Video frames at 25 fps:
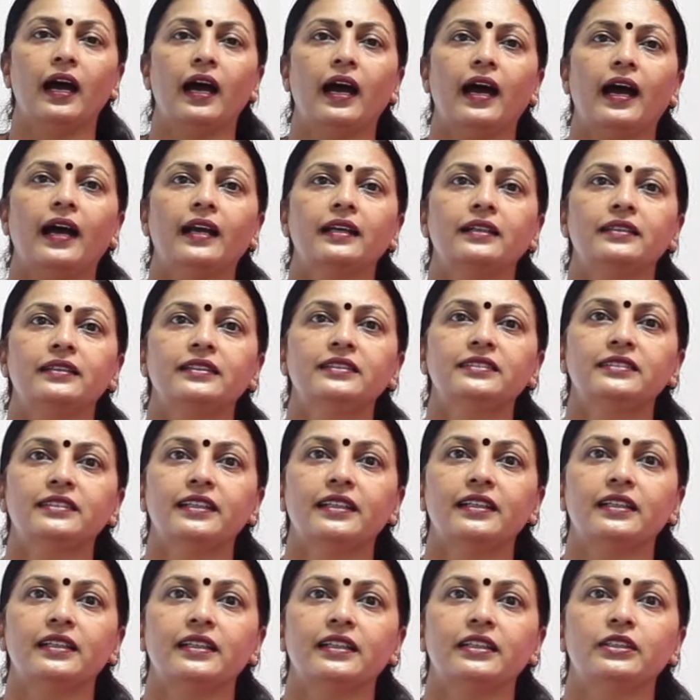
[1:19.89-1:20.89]
And this
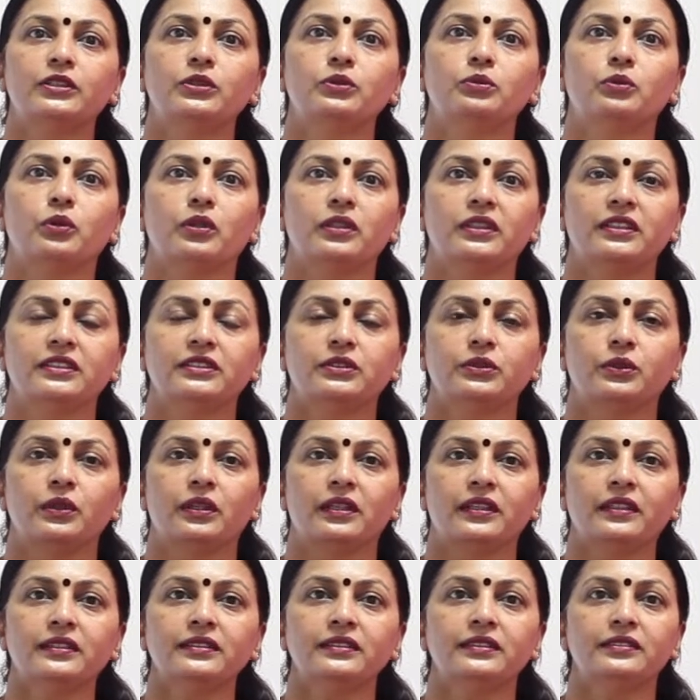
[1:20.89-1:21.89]
can lead to what is called
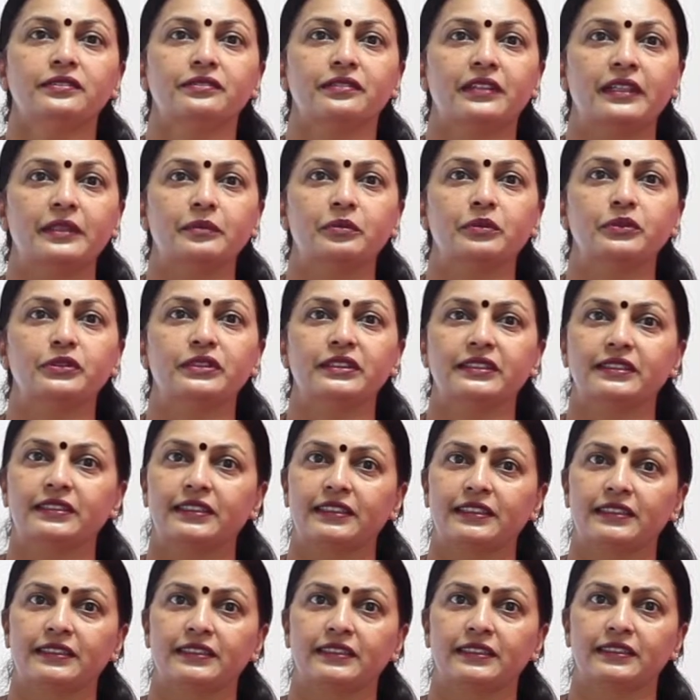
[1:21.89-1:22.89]
as
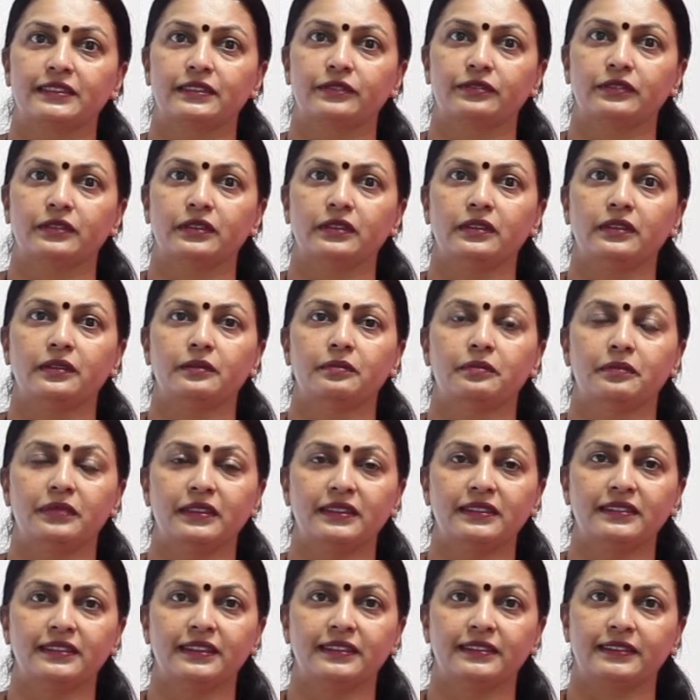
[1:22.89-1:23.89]
fibrocystic disease of the
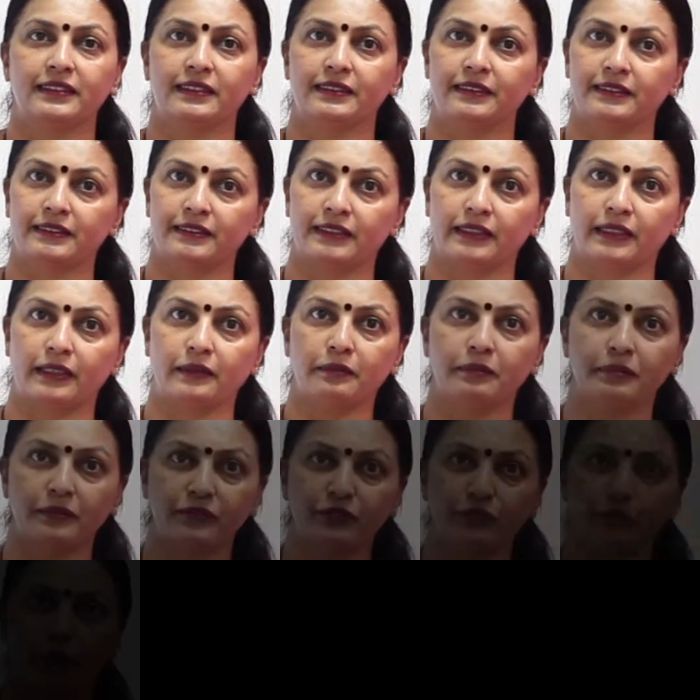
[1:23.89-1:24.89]
breast, as I described
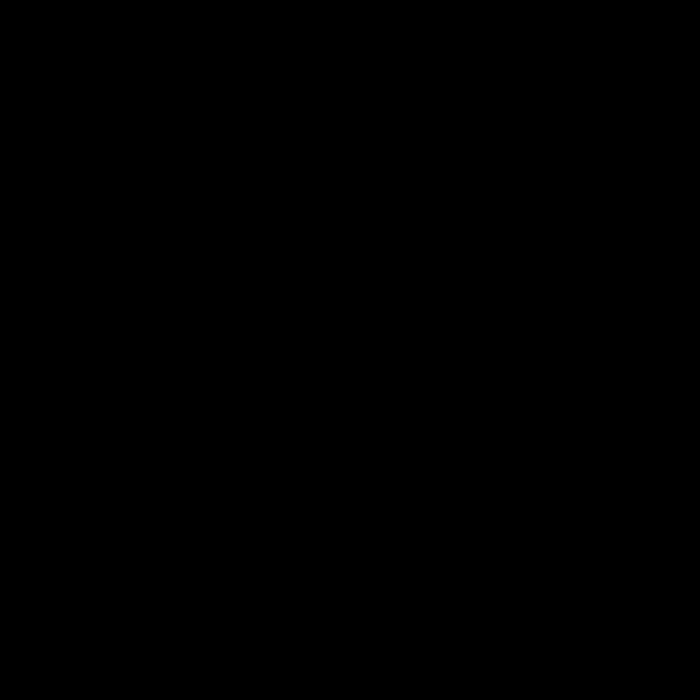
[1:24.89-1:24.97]
before.